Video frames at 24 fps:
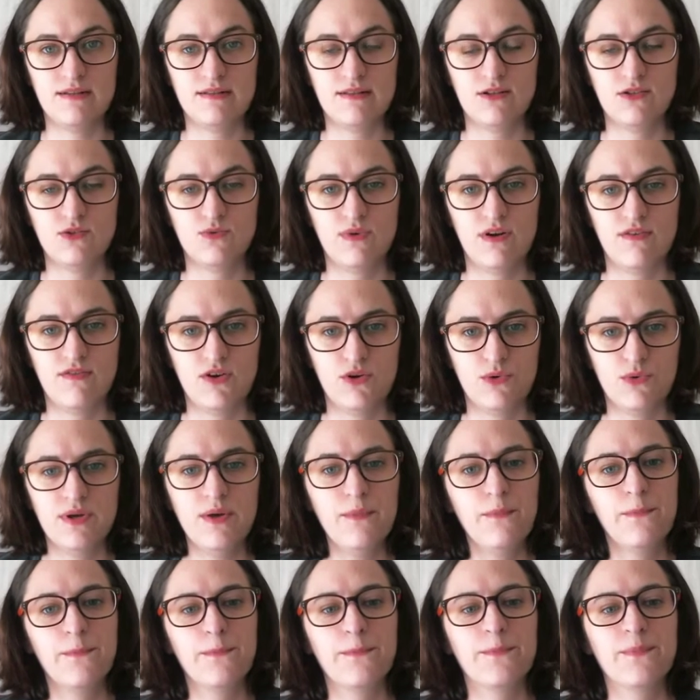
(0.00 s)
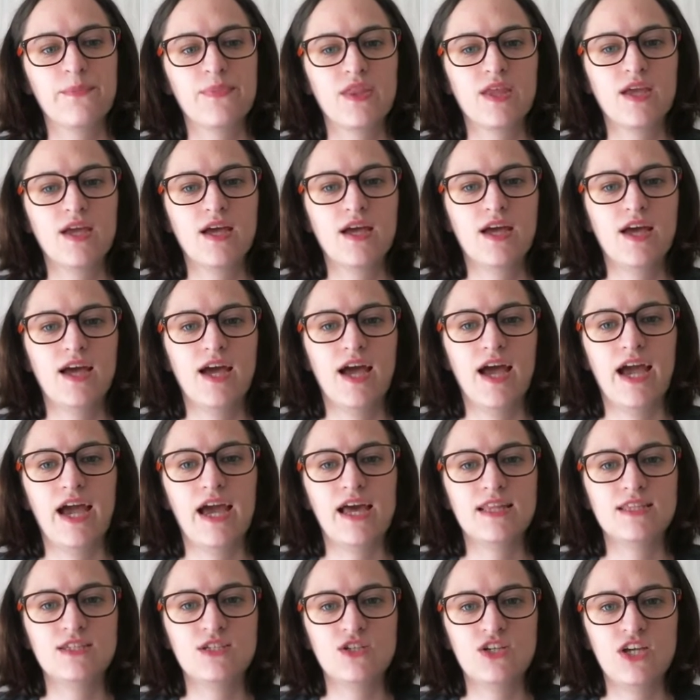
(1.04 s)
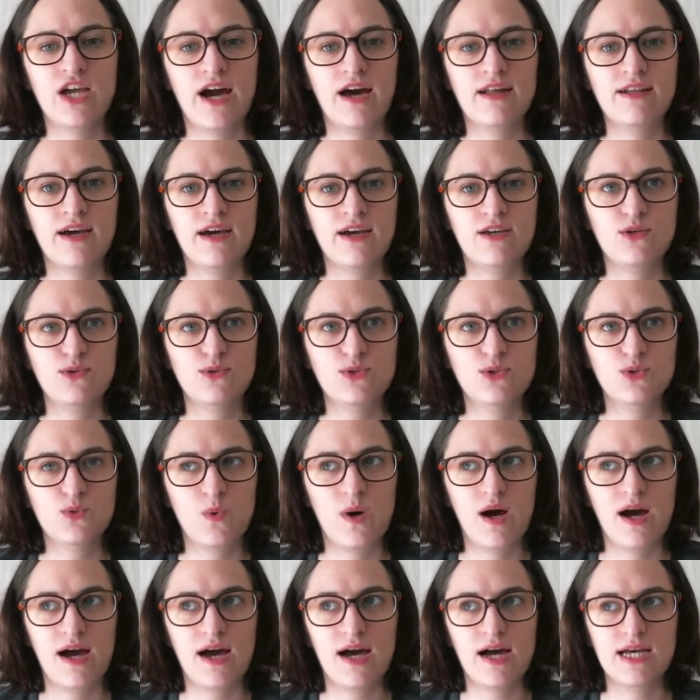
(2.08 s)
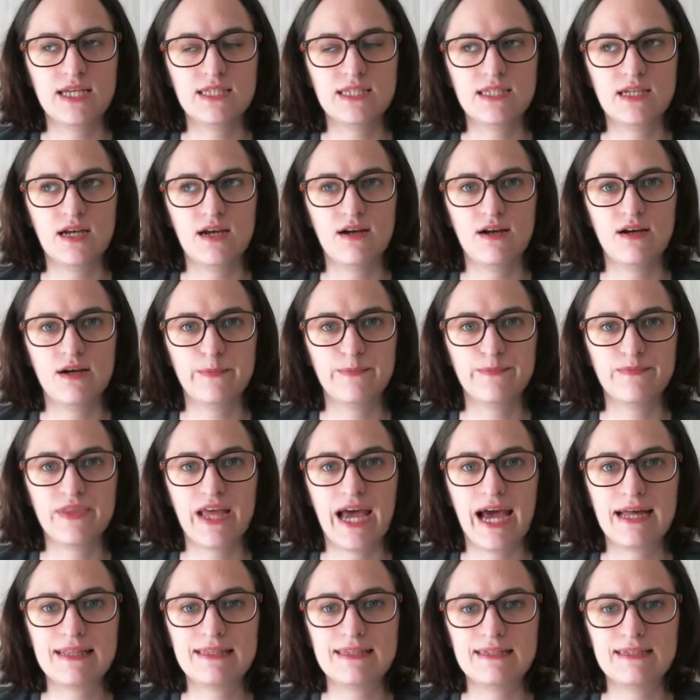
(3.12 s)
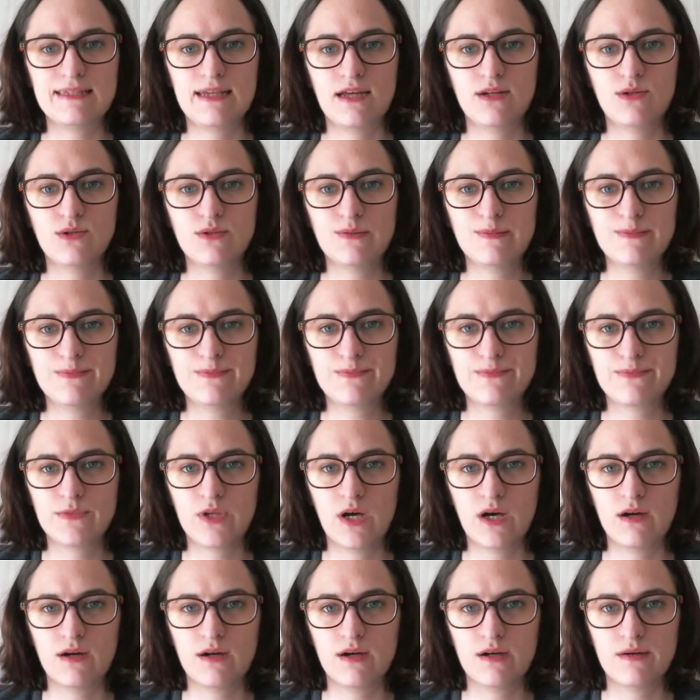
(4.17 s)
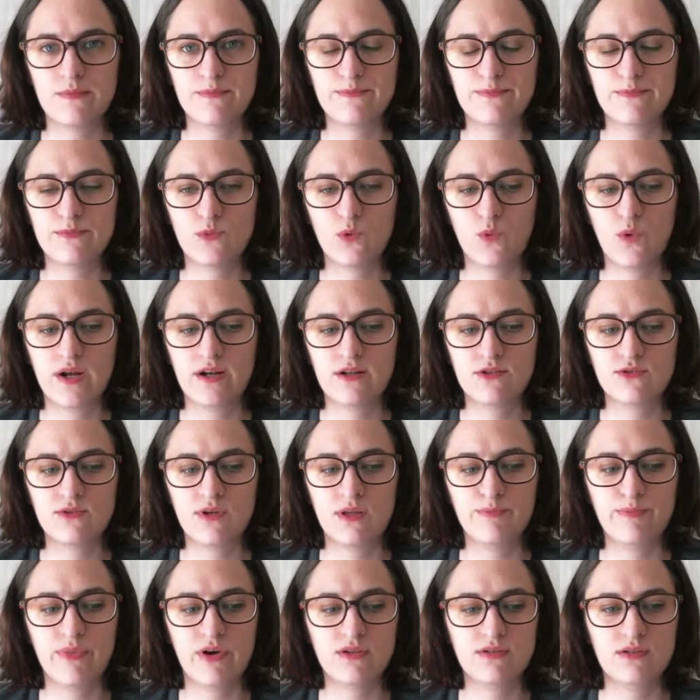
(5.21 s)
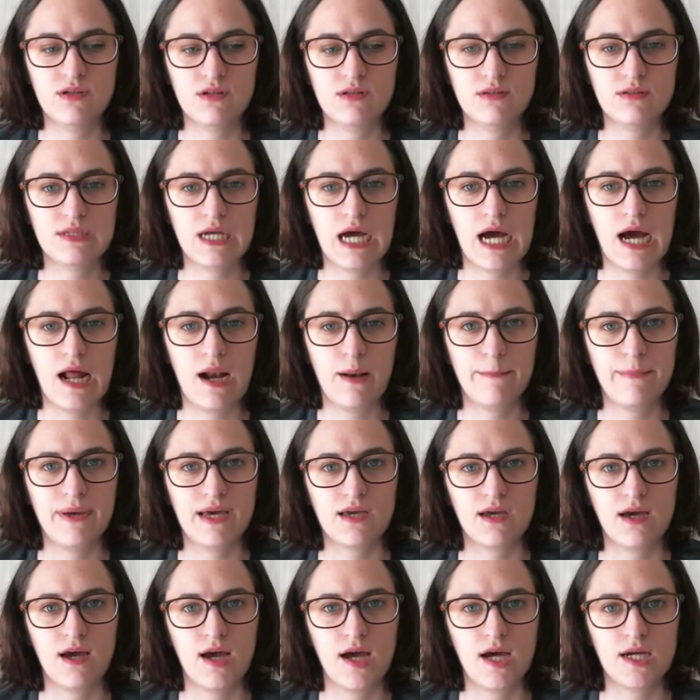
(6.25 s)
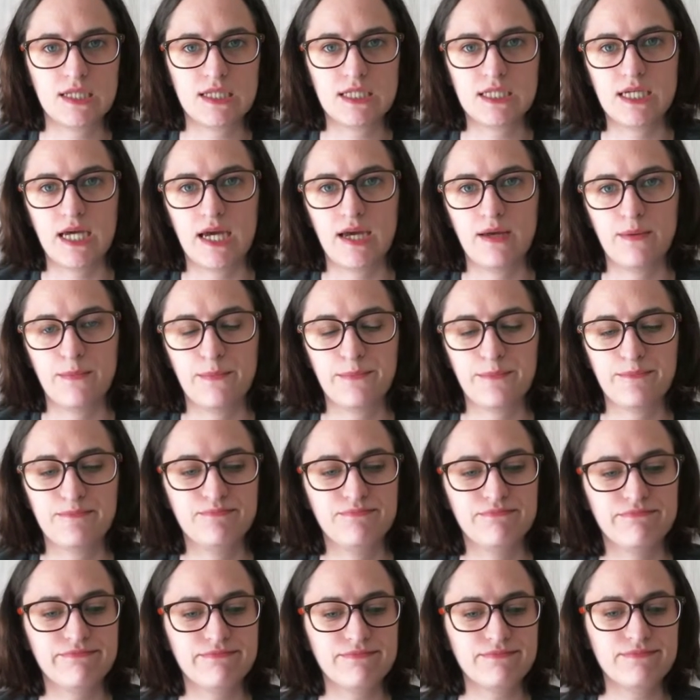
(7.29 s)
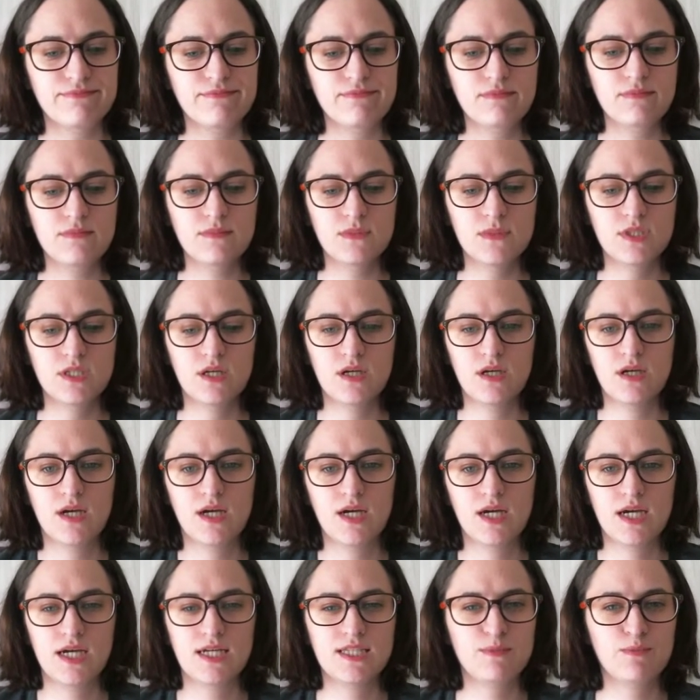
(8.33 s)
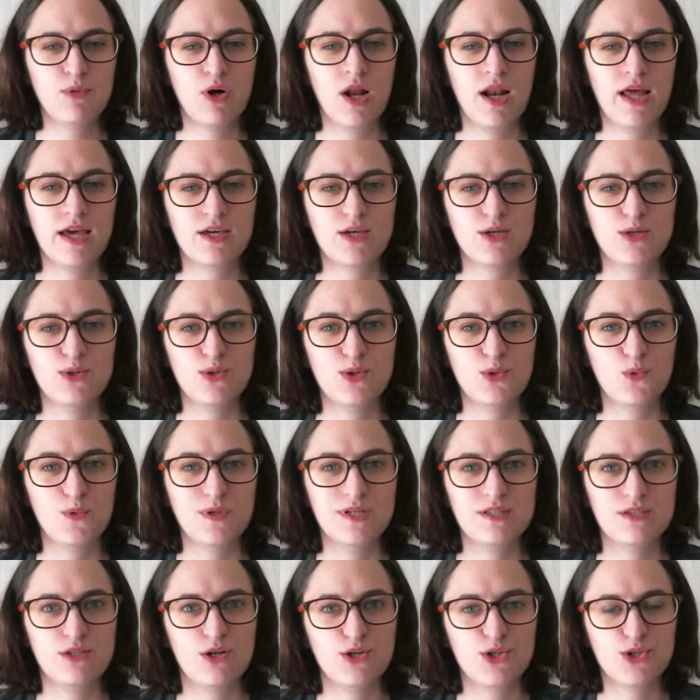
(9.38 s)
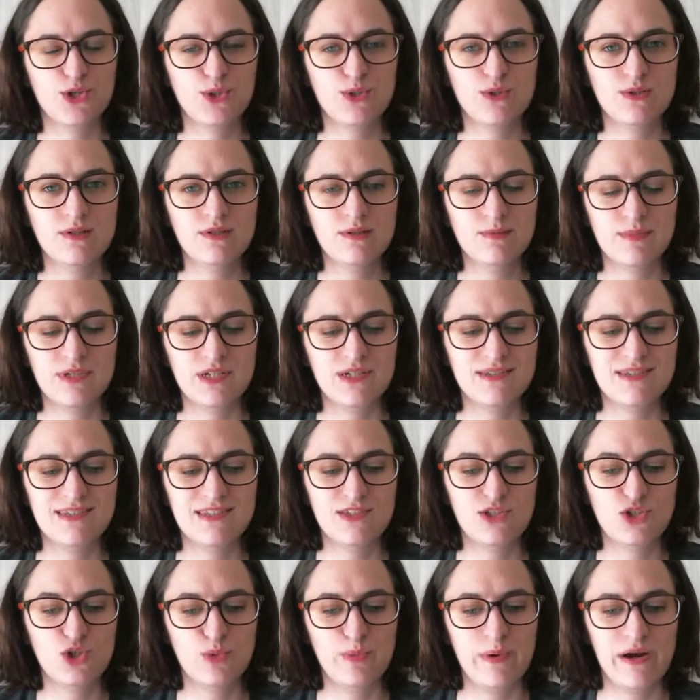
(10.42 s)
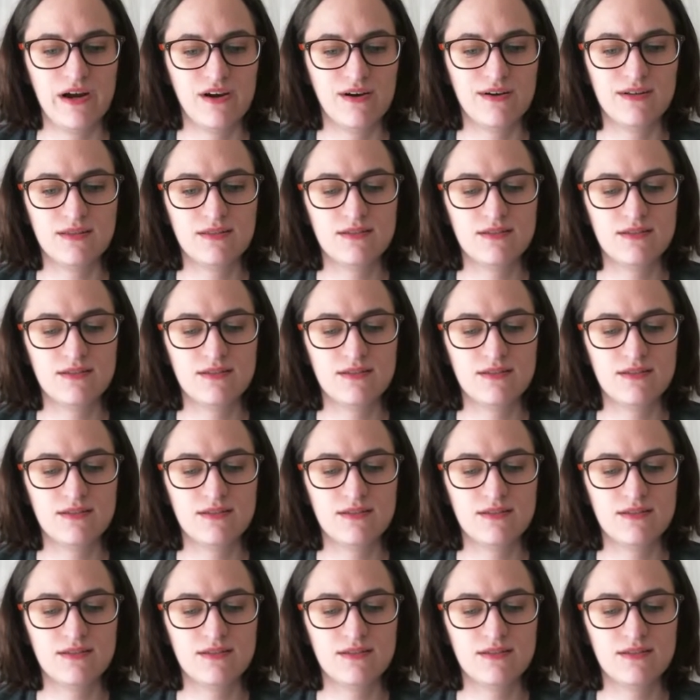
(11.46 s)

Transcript: on Ravelry. And the yarn I used was Artesano 100% alpaca decay. It's more like a winter shawl because it's super hot,